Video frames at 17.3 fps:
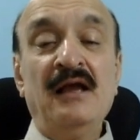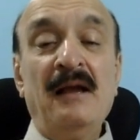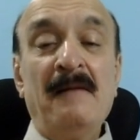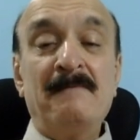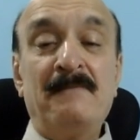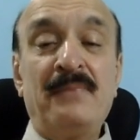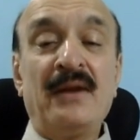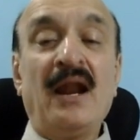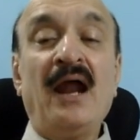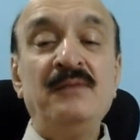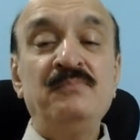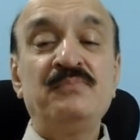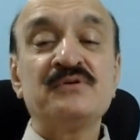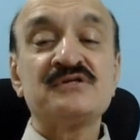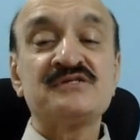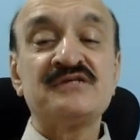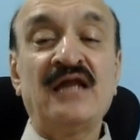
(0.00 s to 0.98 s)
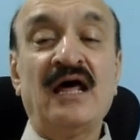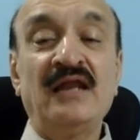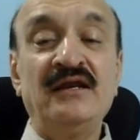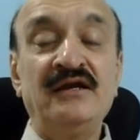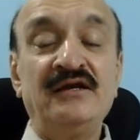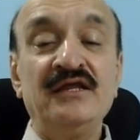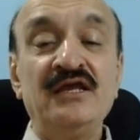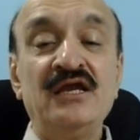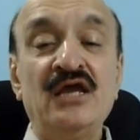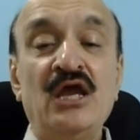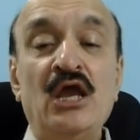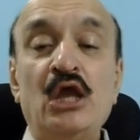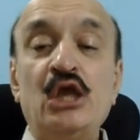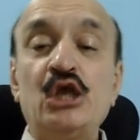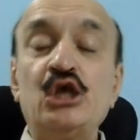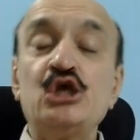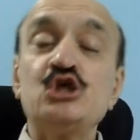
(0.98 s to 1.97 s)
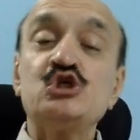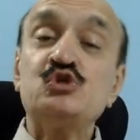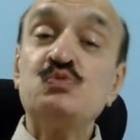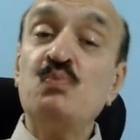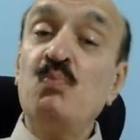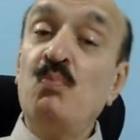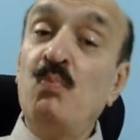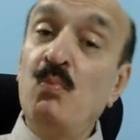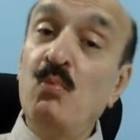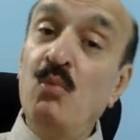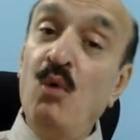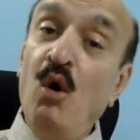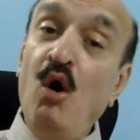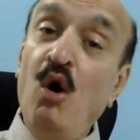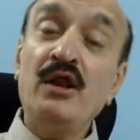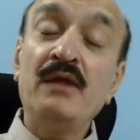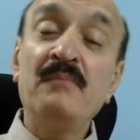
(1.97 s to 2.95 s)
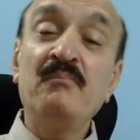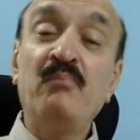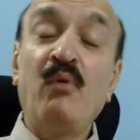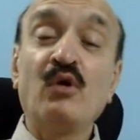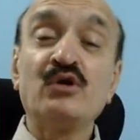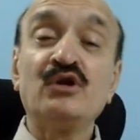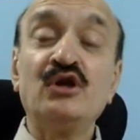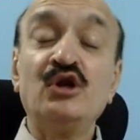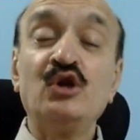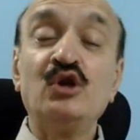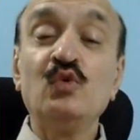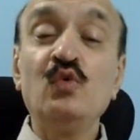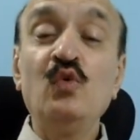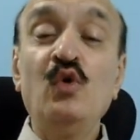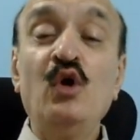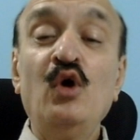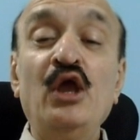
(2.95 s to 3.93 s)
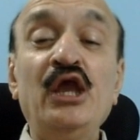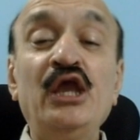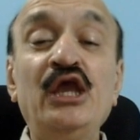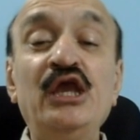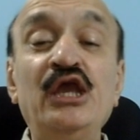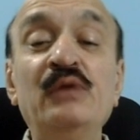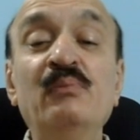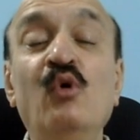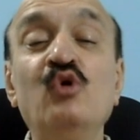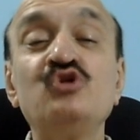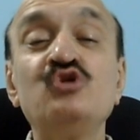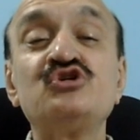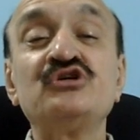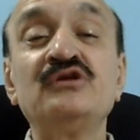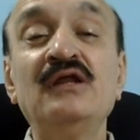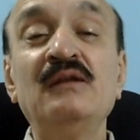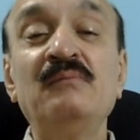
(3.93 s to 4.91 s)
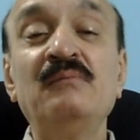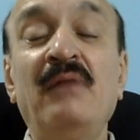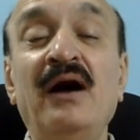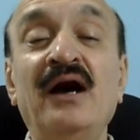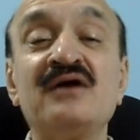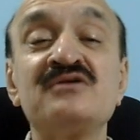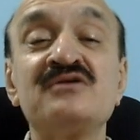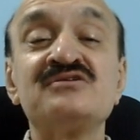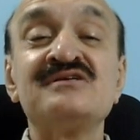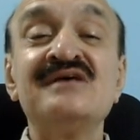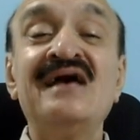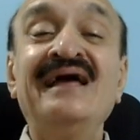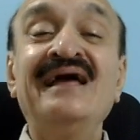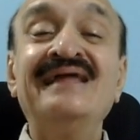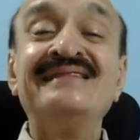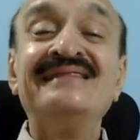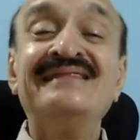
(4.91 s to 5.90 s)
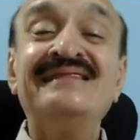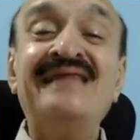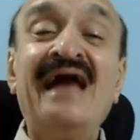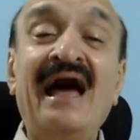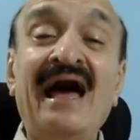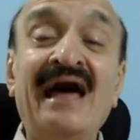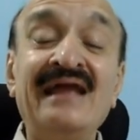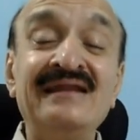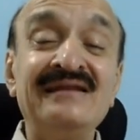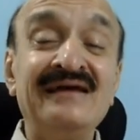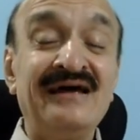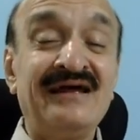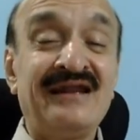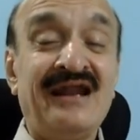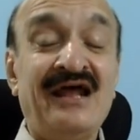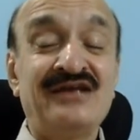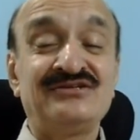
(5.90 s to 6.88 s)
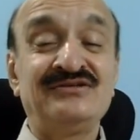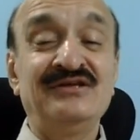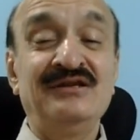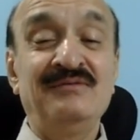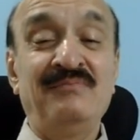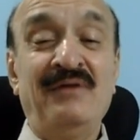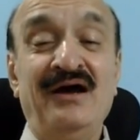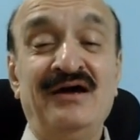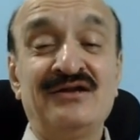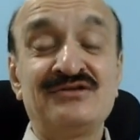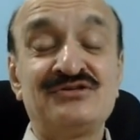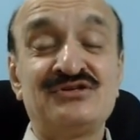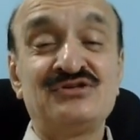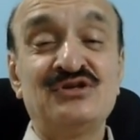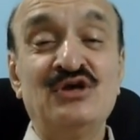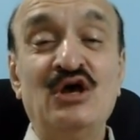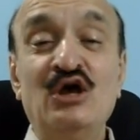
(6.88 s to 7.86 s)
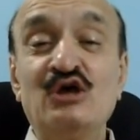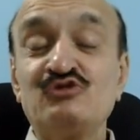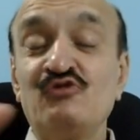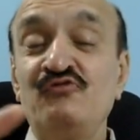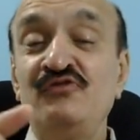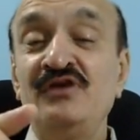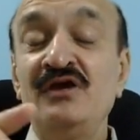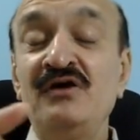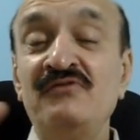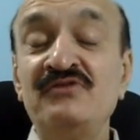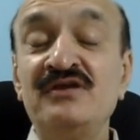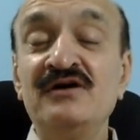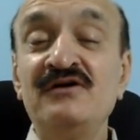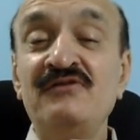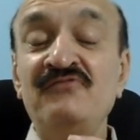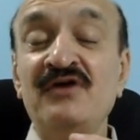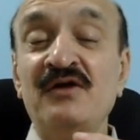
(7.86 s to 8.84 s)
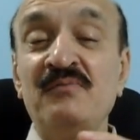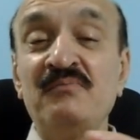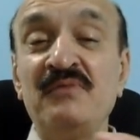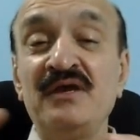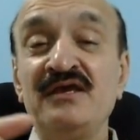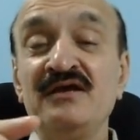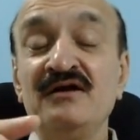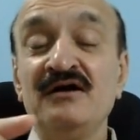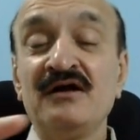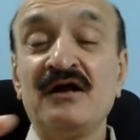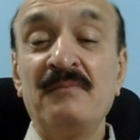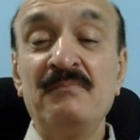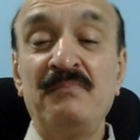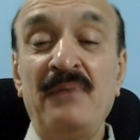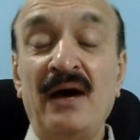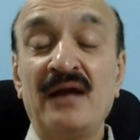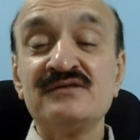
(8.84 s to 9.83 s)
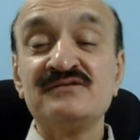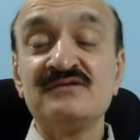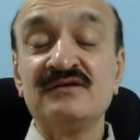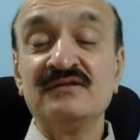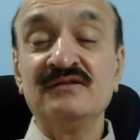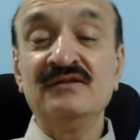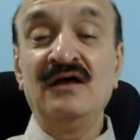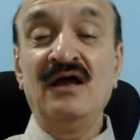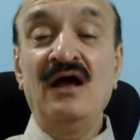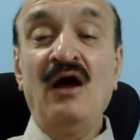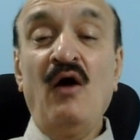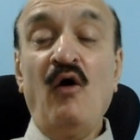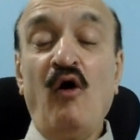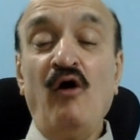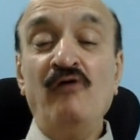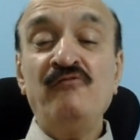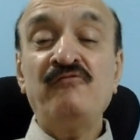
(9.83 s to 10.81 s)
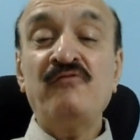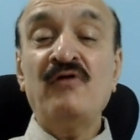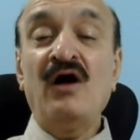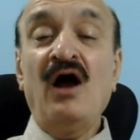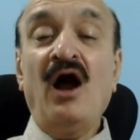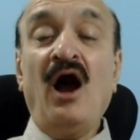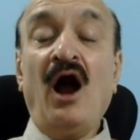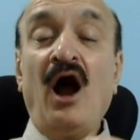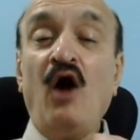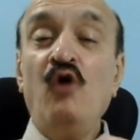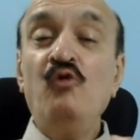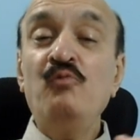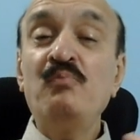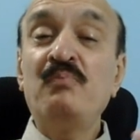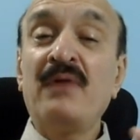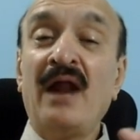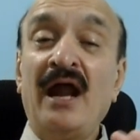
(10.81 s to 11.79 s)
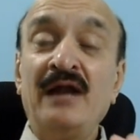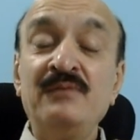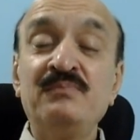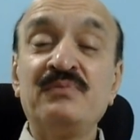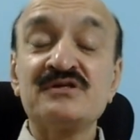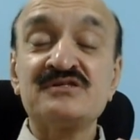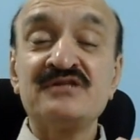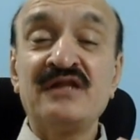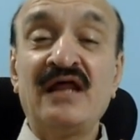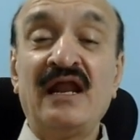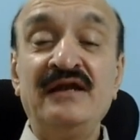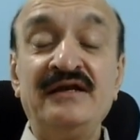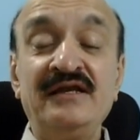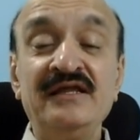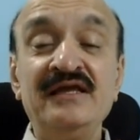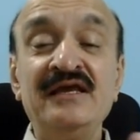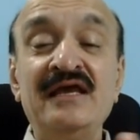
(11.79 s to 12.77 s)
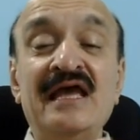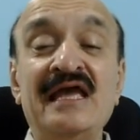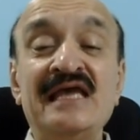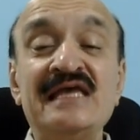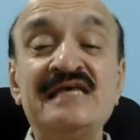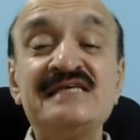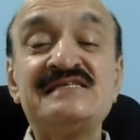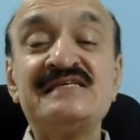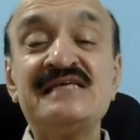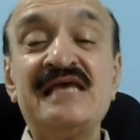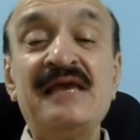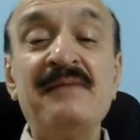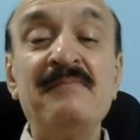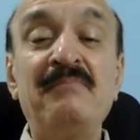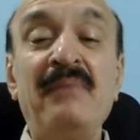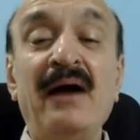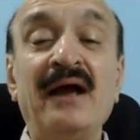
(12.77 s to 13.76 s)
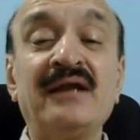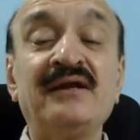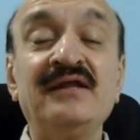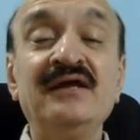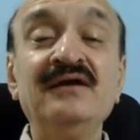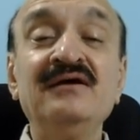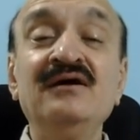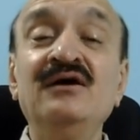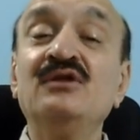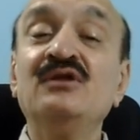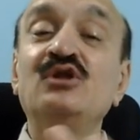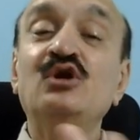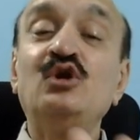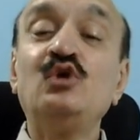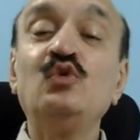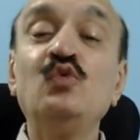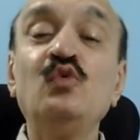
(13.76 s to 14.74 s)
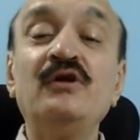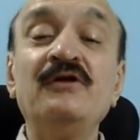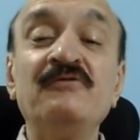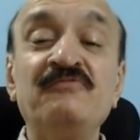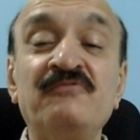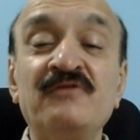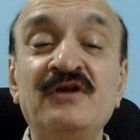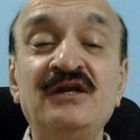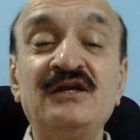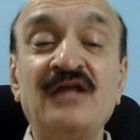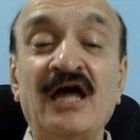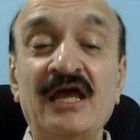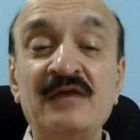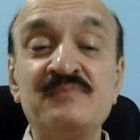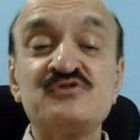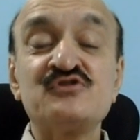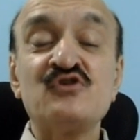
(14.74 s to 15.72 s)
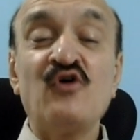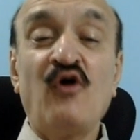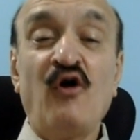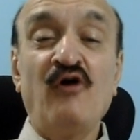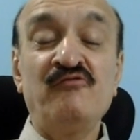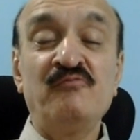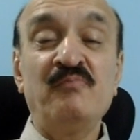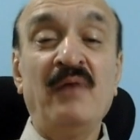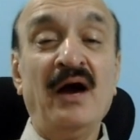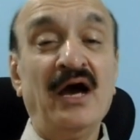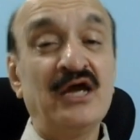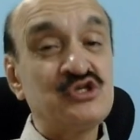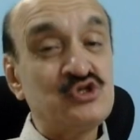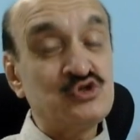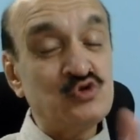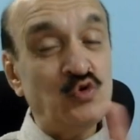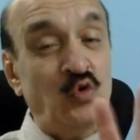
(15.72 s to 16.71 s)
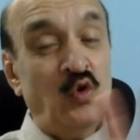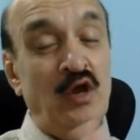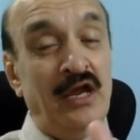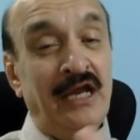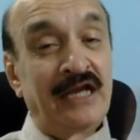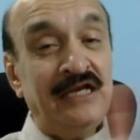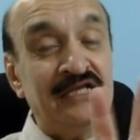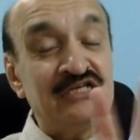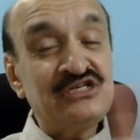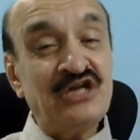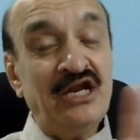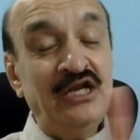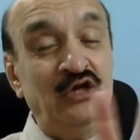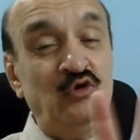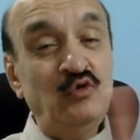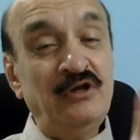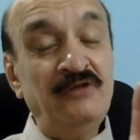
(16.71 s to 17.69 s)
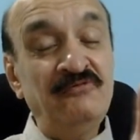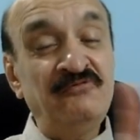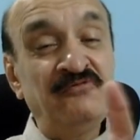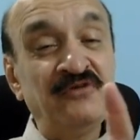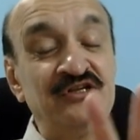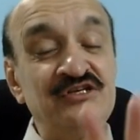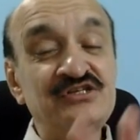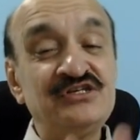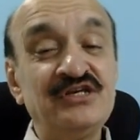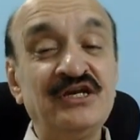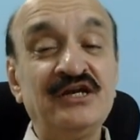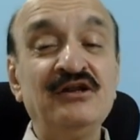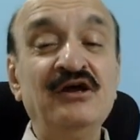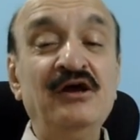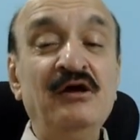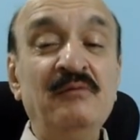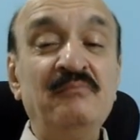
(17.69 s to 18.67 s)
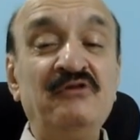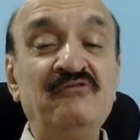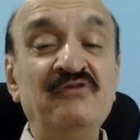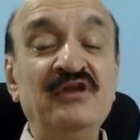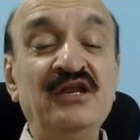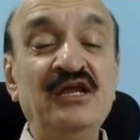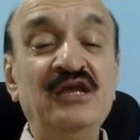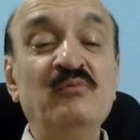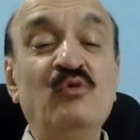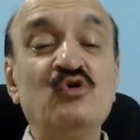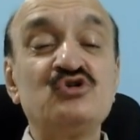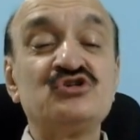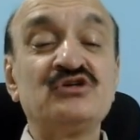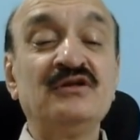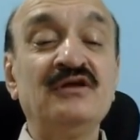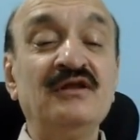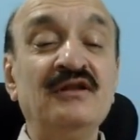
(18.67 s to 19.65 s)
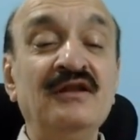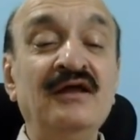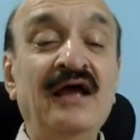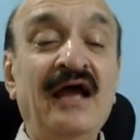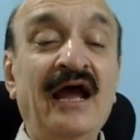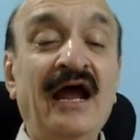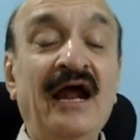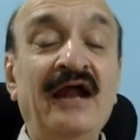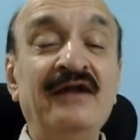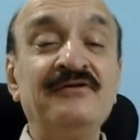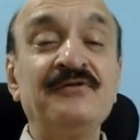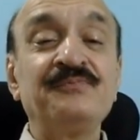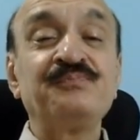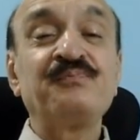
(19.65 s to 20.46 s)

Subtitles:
brand personality is more important to emotional buyers than rational buyers. So here we are making a comparison of how brand personality is impacting the two different types of buyers. So it is trying to differentiate between emotional and